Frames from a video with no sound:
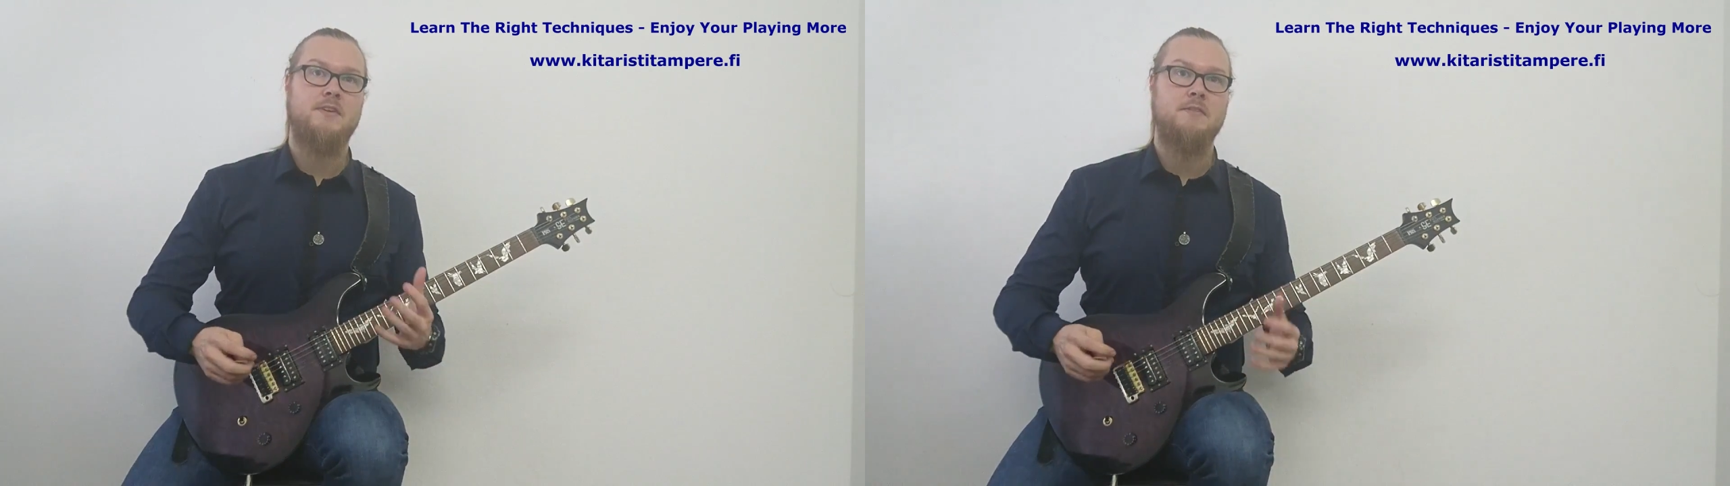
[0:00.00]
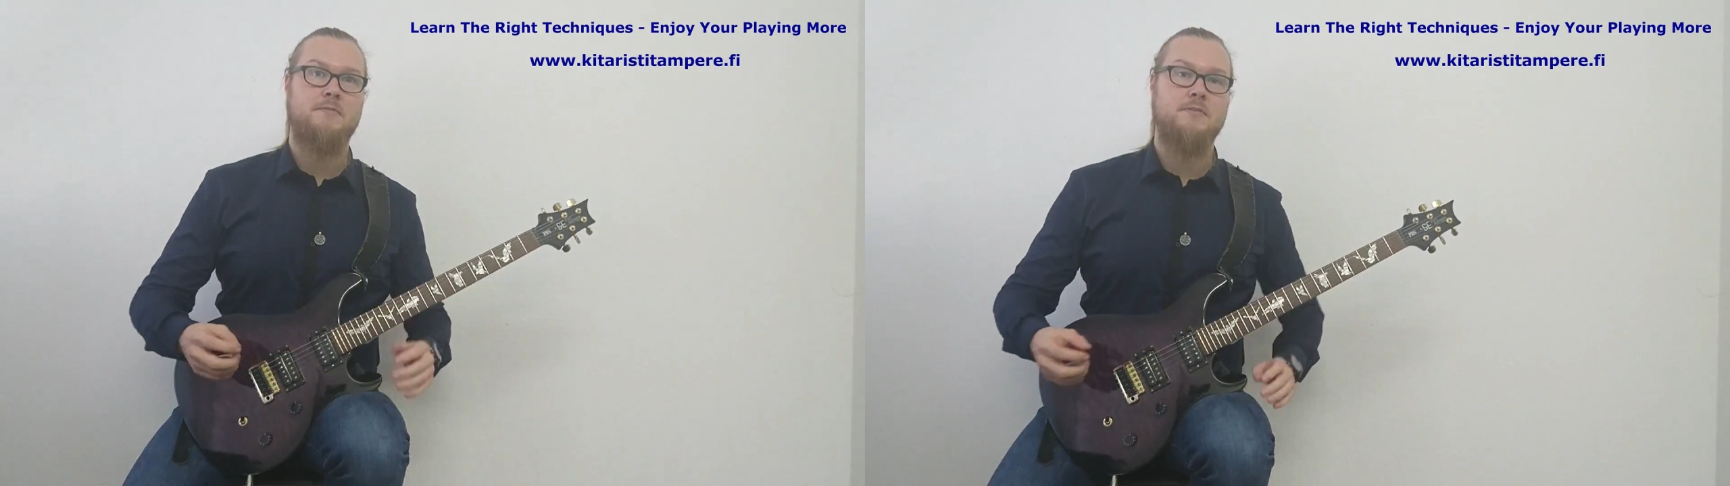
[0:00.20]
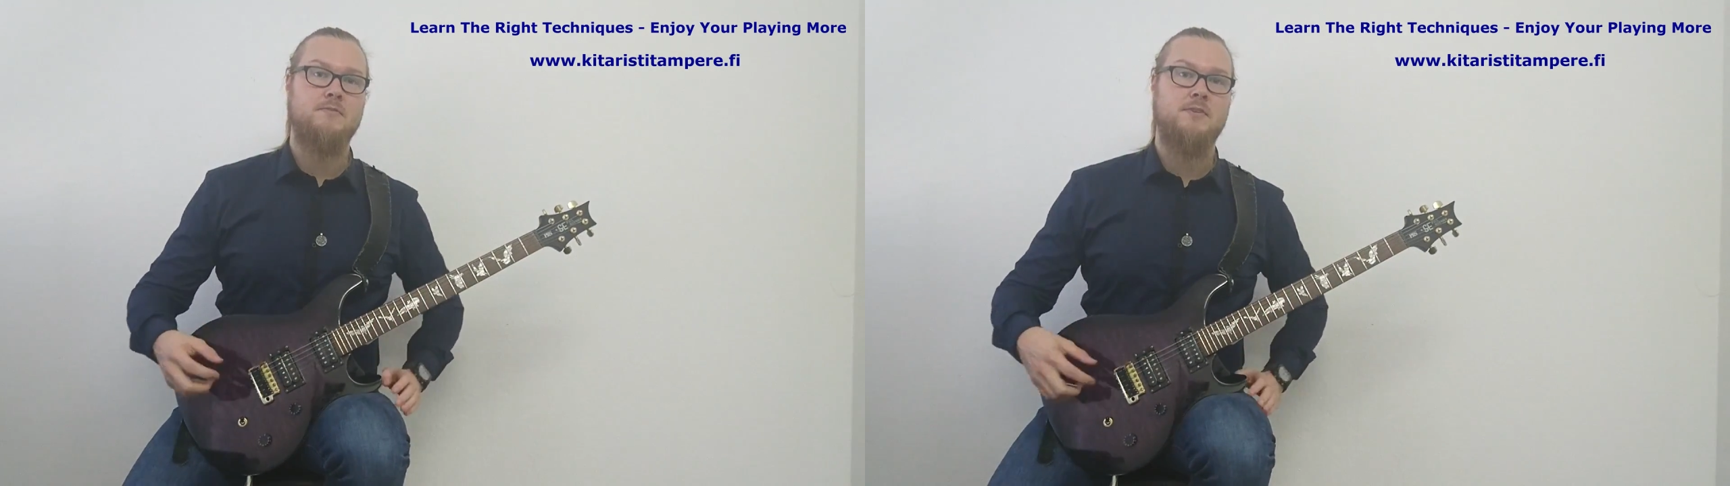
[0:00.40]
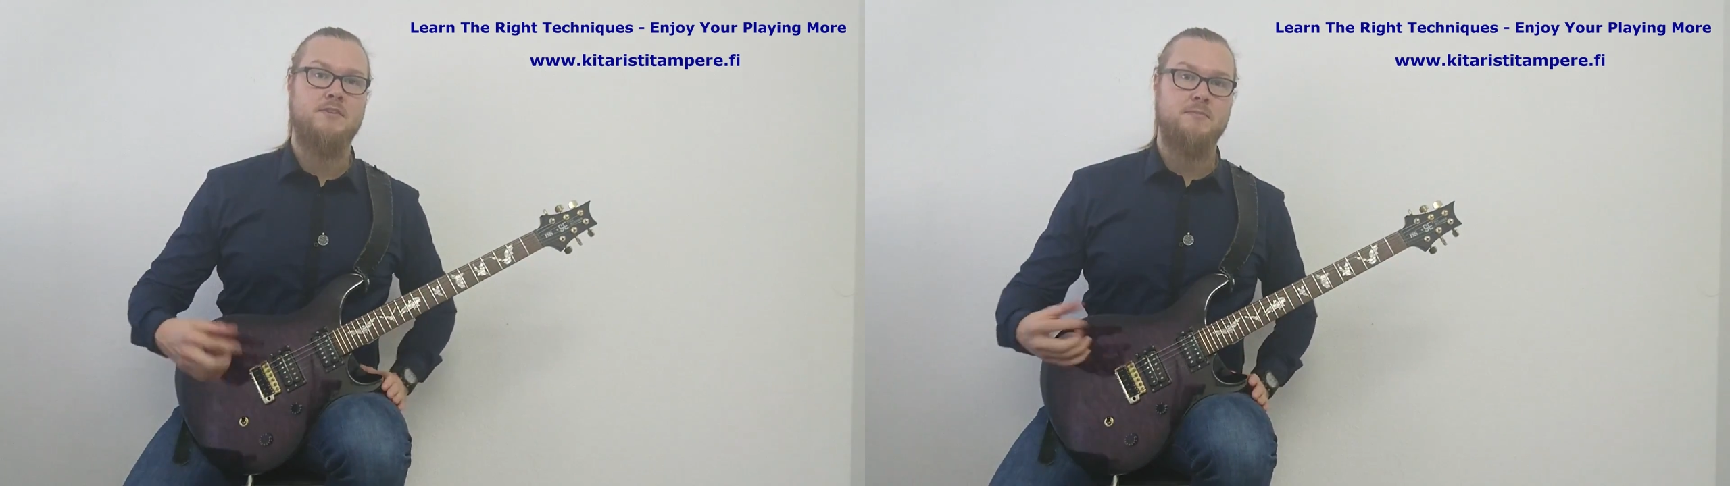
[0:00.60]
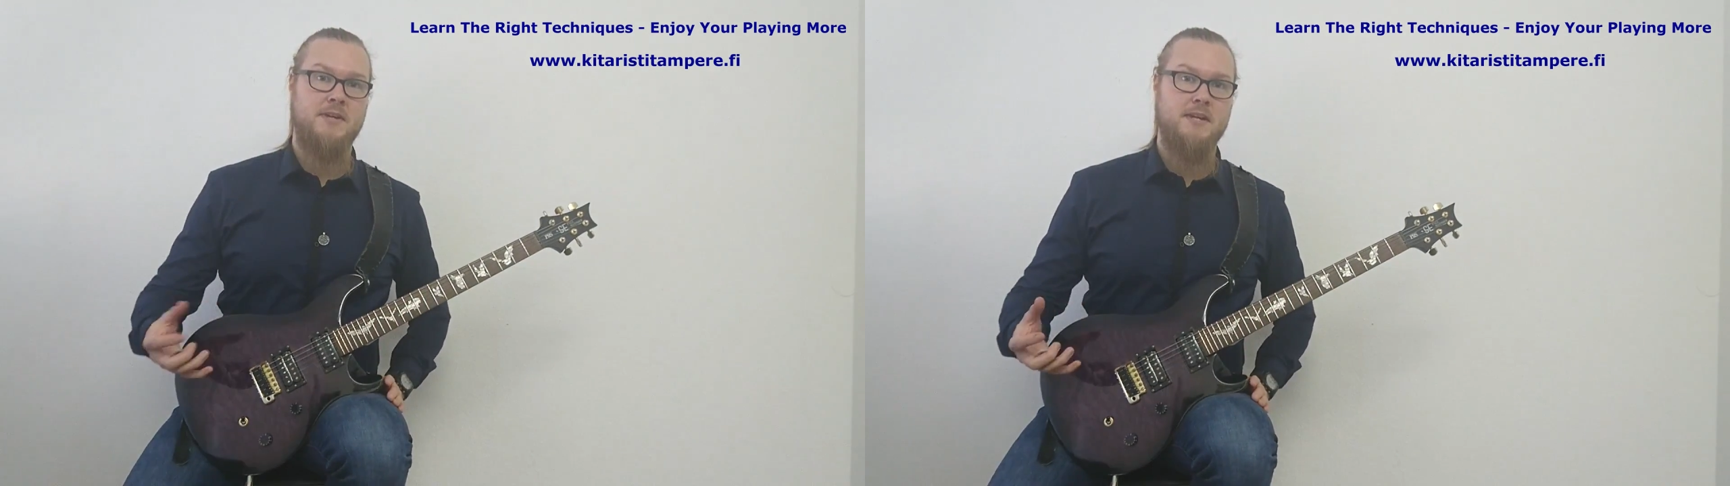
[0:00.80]
if you
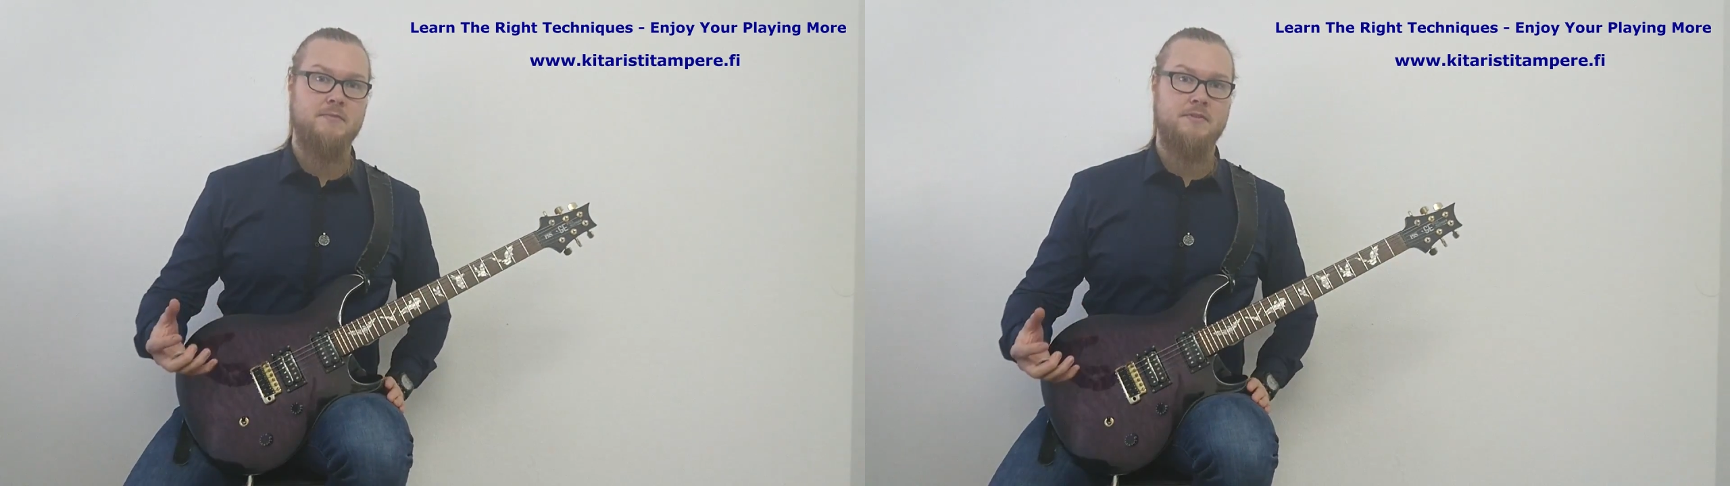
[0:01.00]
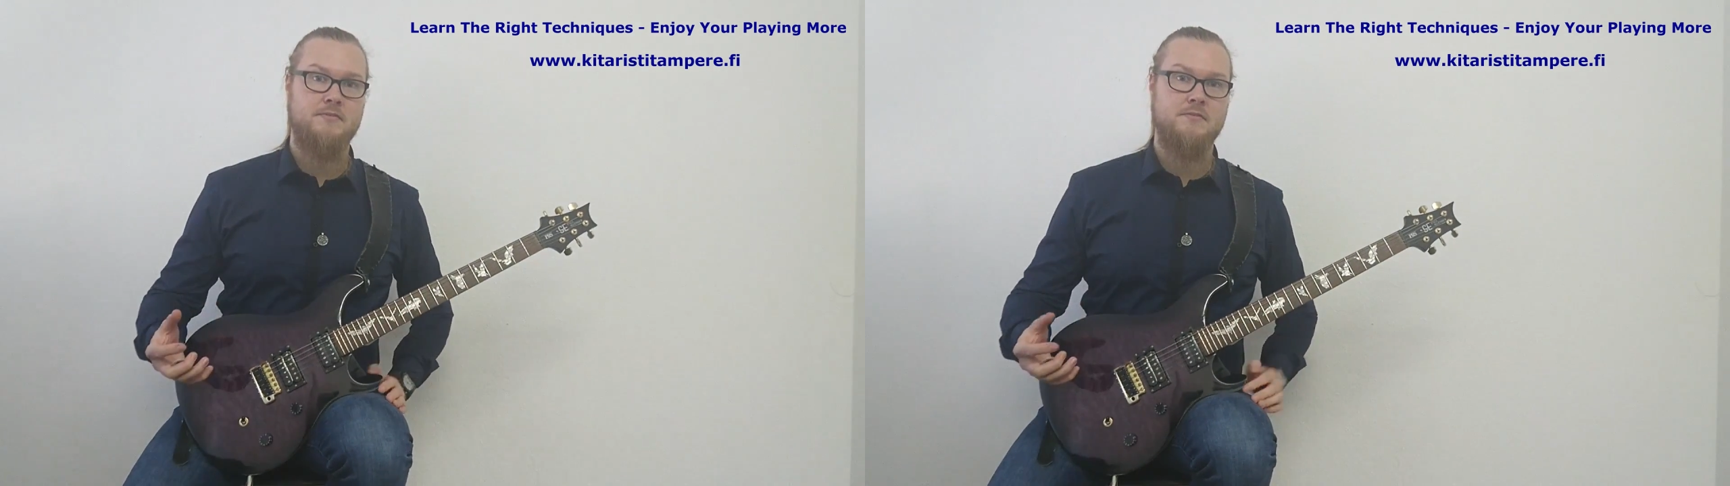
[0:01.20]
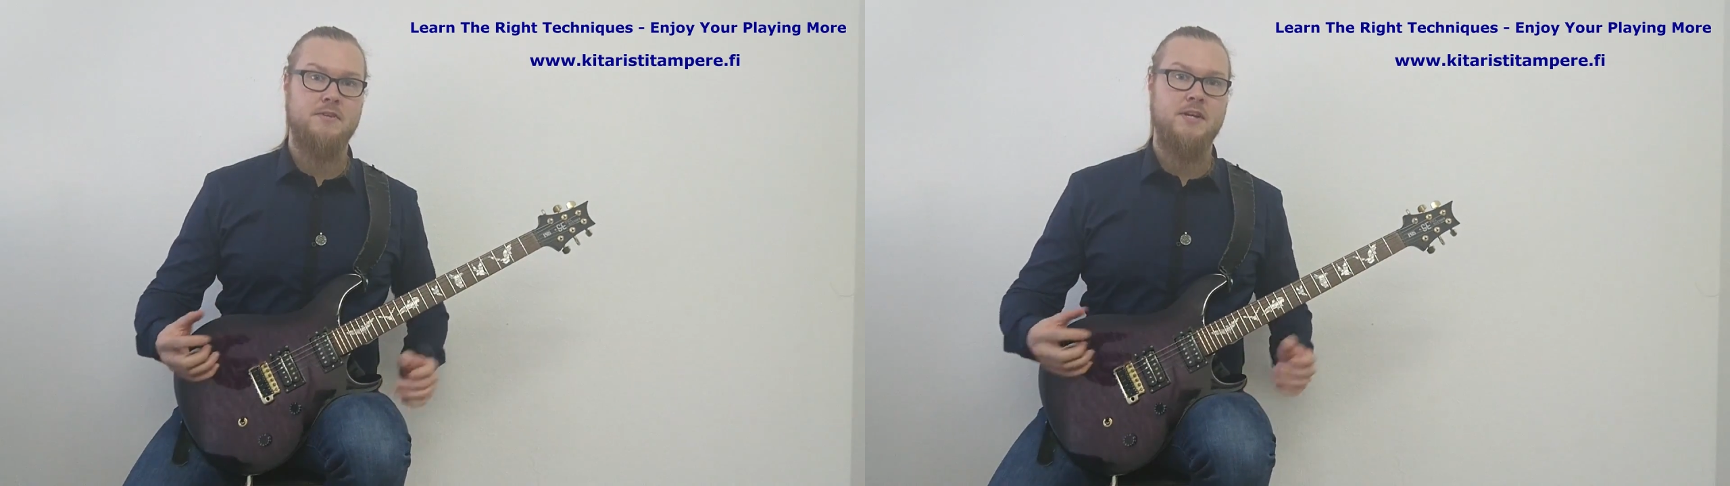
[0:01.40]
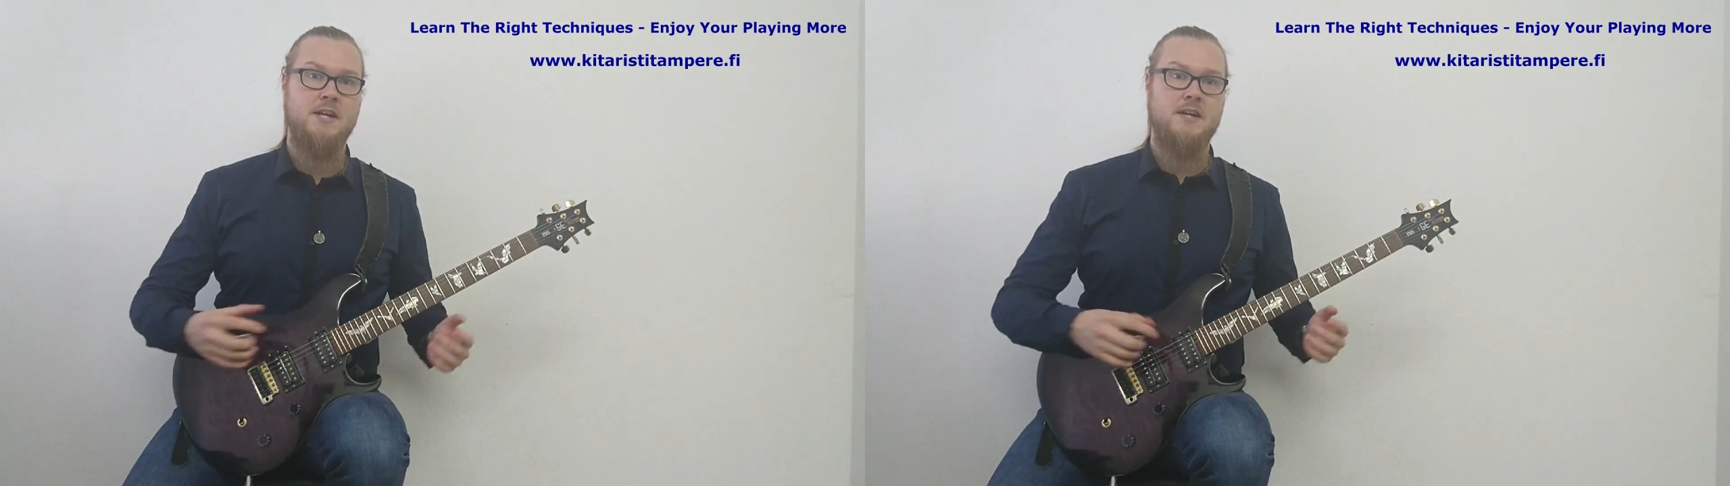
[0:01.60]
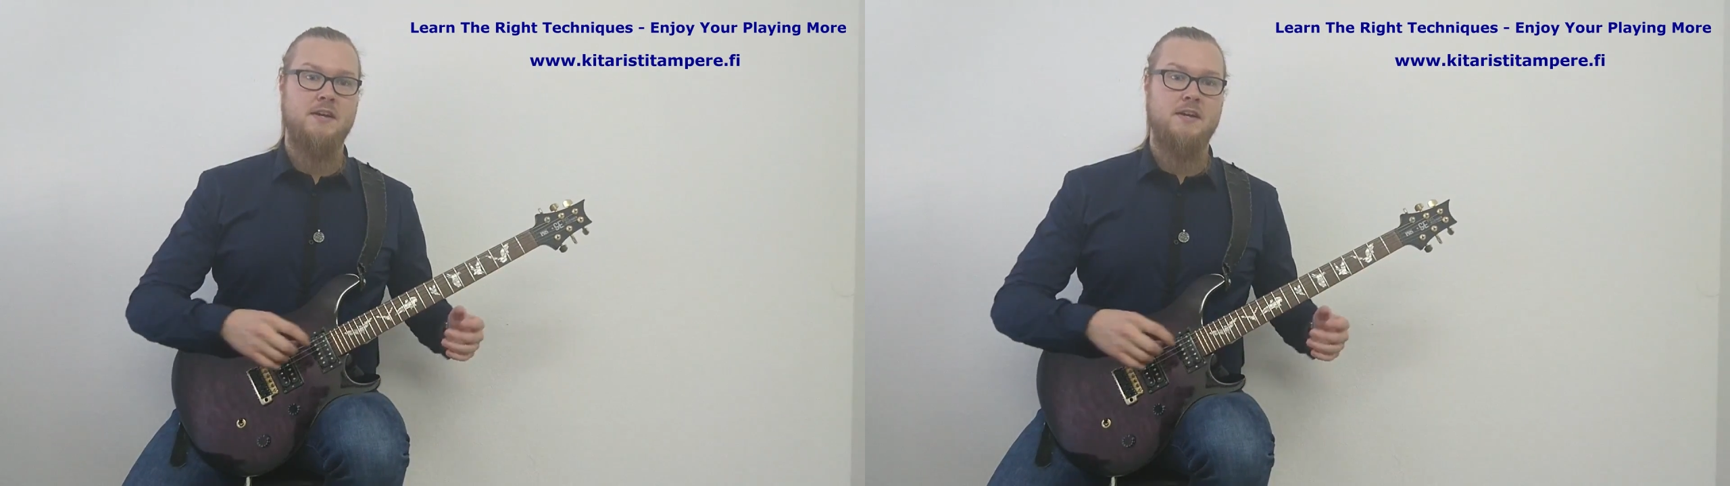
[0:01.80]
want to be able to